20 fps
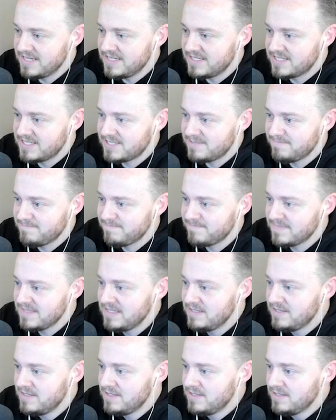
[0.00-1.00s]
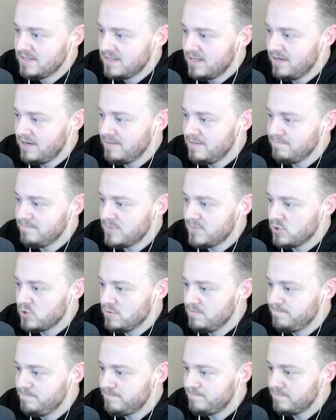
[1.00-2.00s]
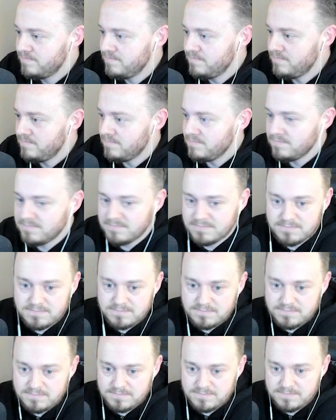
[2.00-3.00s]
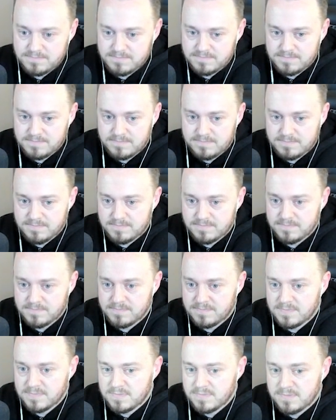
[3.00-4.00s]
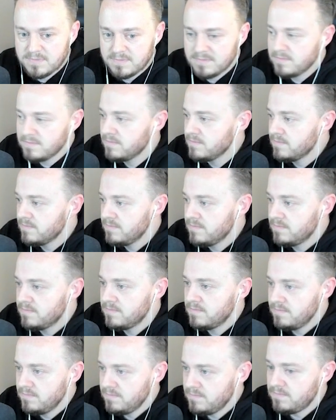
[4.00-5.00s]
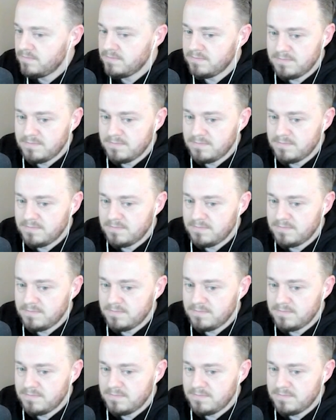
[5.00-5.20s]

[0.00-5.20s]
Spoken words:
(not speaking)